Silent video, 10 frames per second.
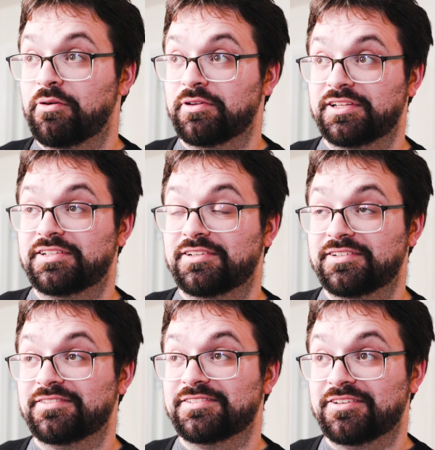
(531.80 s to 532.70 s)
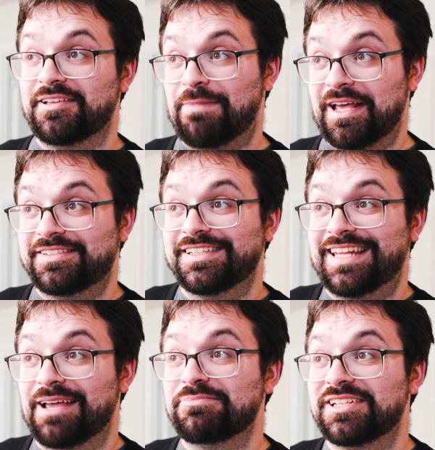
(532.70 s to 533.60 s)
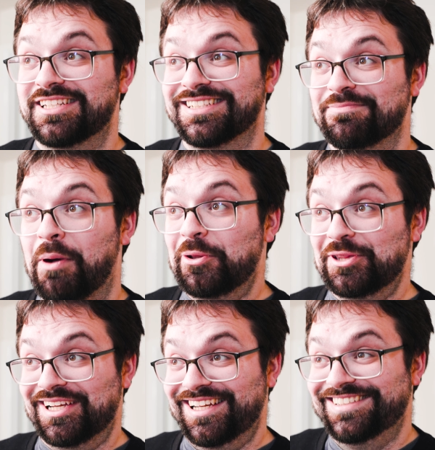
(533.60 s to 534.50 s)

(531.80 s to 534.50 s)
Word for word: I want you to do your best attempt at a smolder.